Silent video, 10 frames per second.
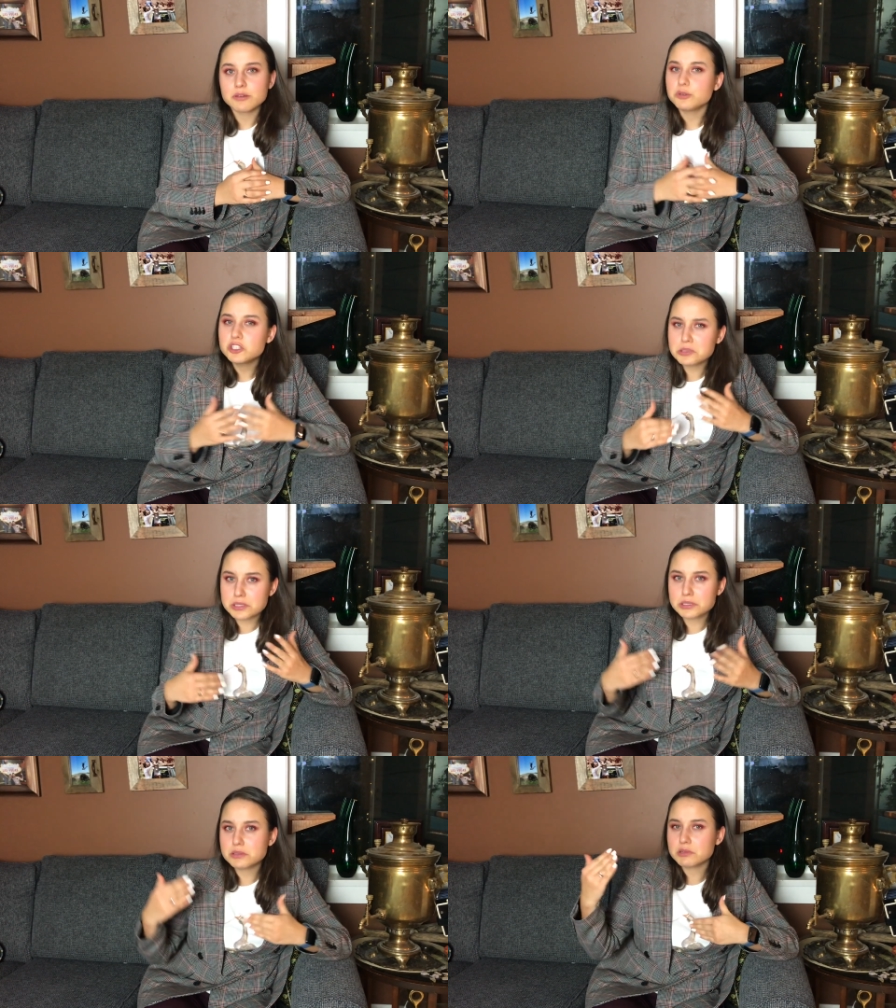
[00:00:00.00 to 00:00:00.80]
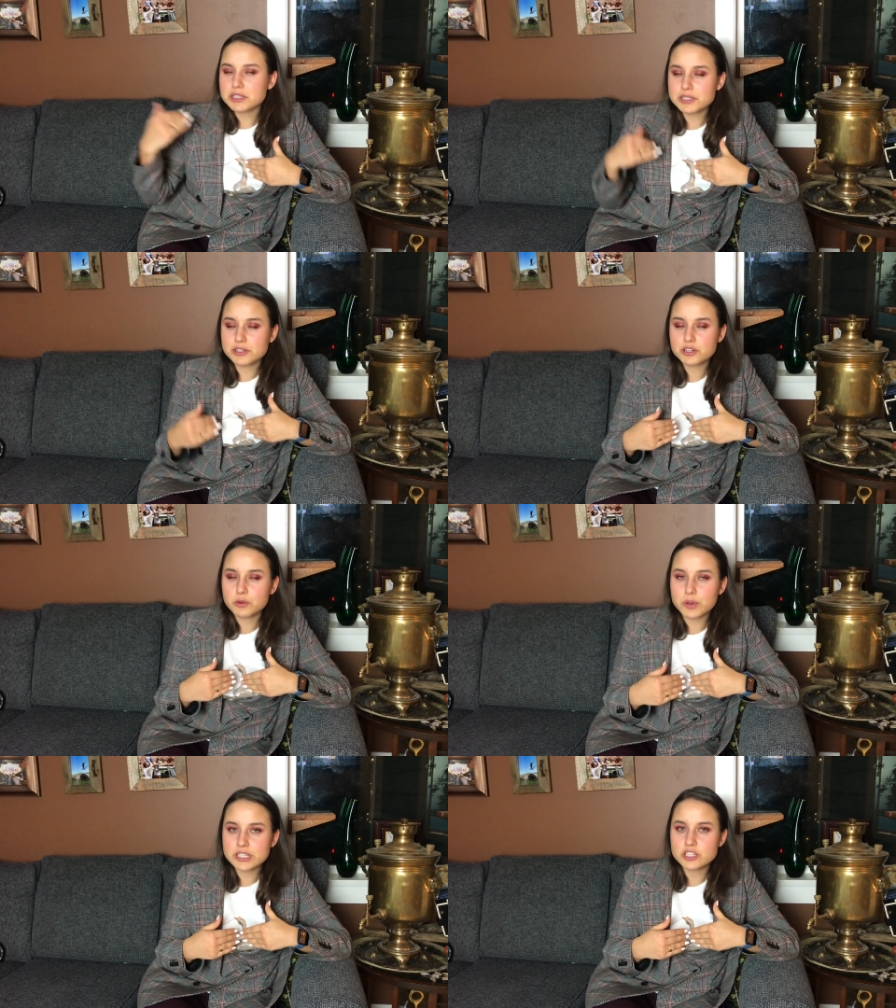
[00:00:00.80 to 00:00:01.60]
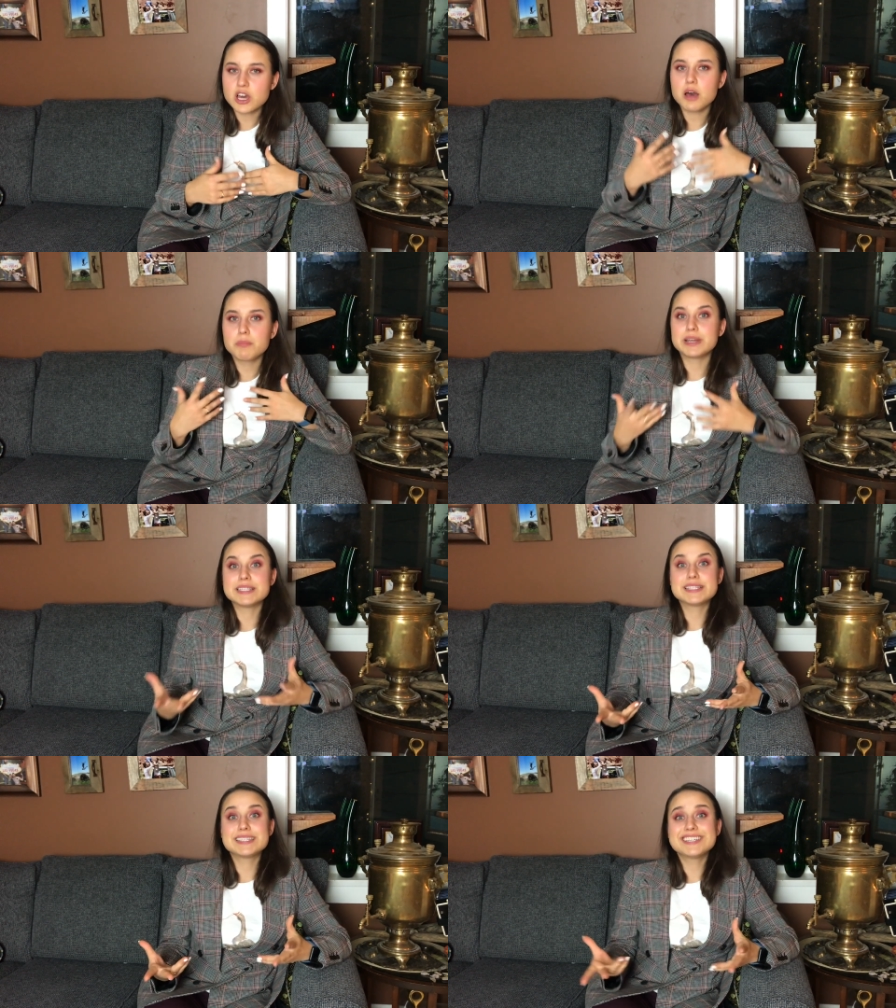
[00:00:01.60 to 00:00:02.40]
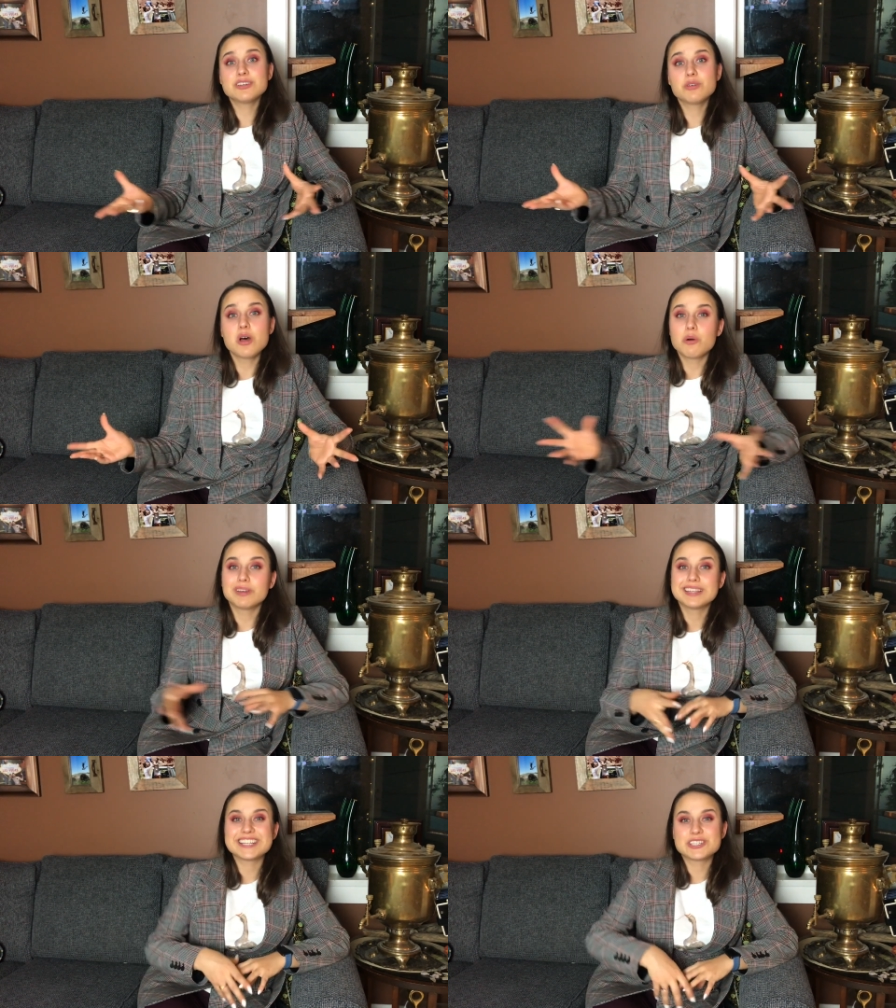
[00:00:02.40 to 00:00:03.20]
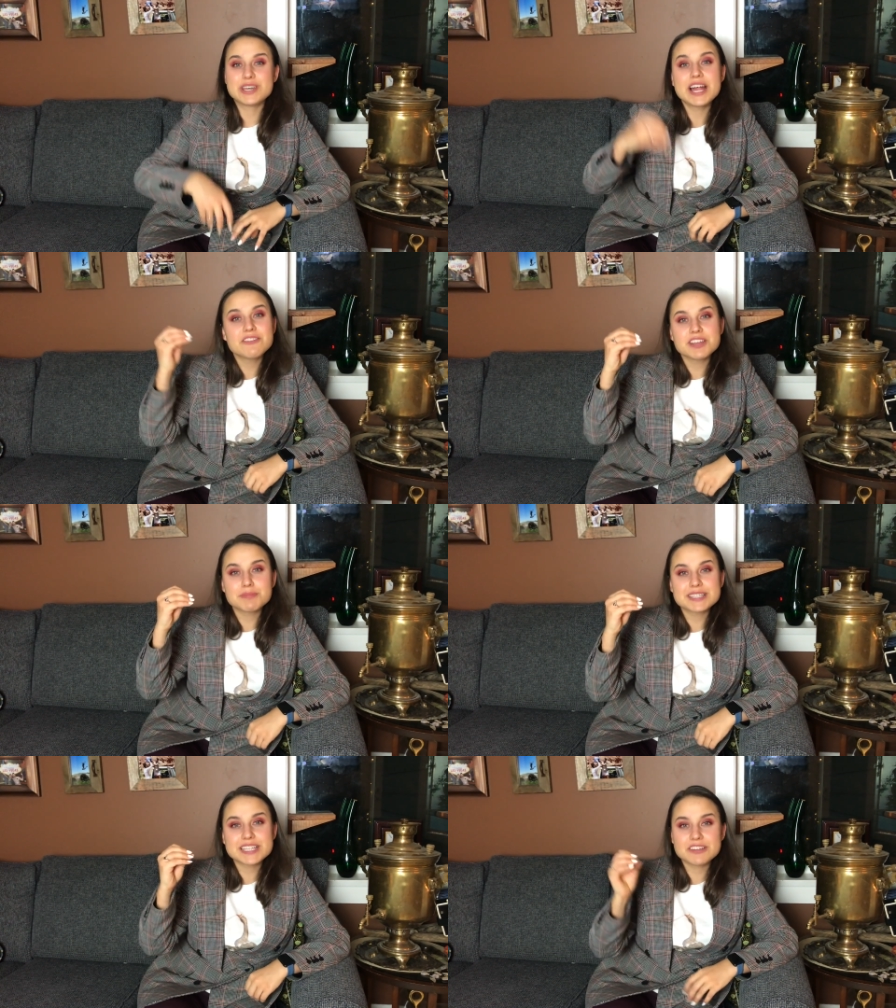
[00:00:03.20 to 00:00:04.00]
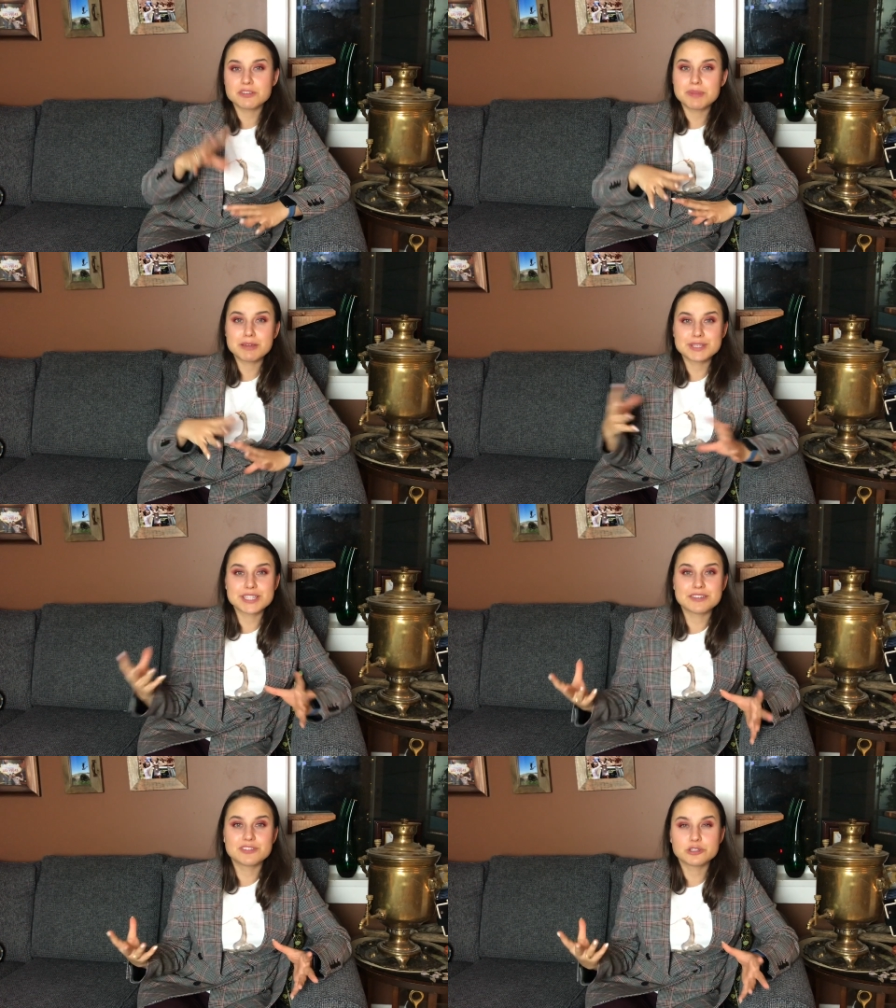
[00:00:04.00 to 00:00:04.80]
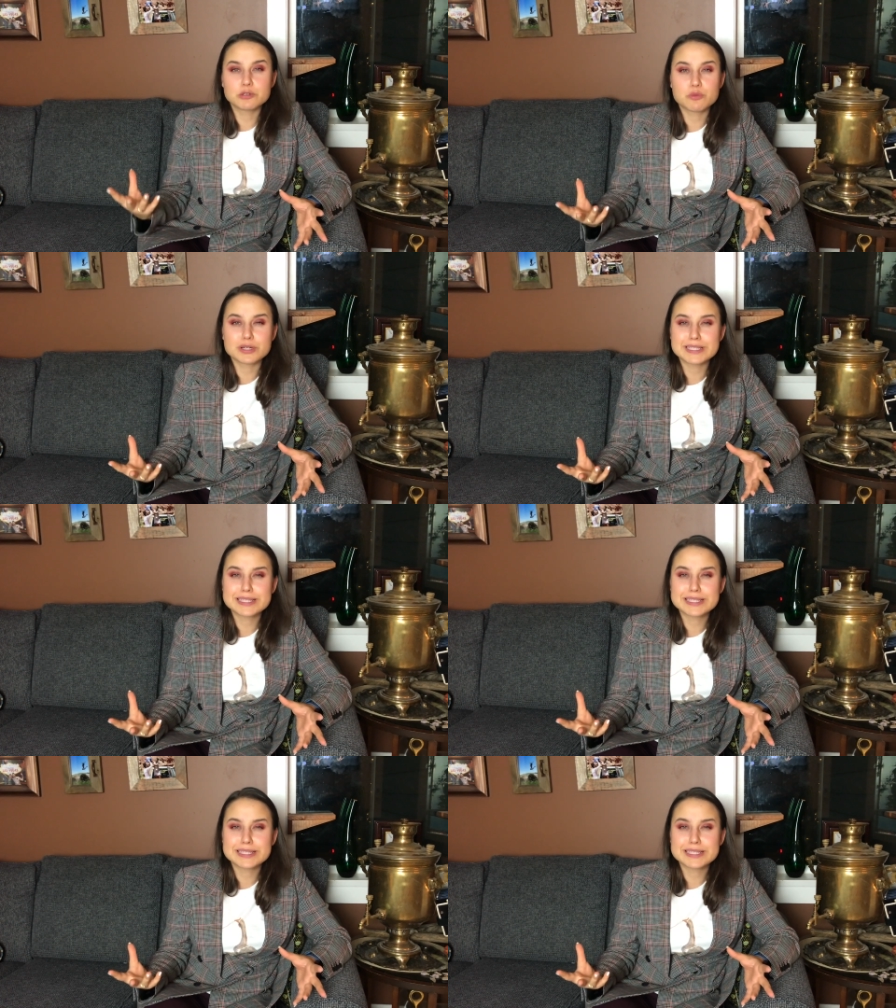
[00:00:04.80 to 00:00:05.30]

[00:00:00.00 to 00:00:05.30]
which is considered quite tall, but I still would like to elevate myself and make myself look more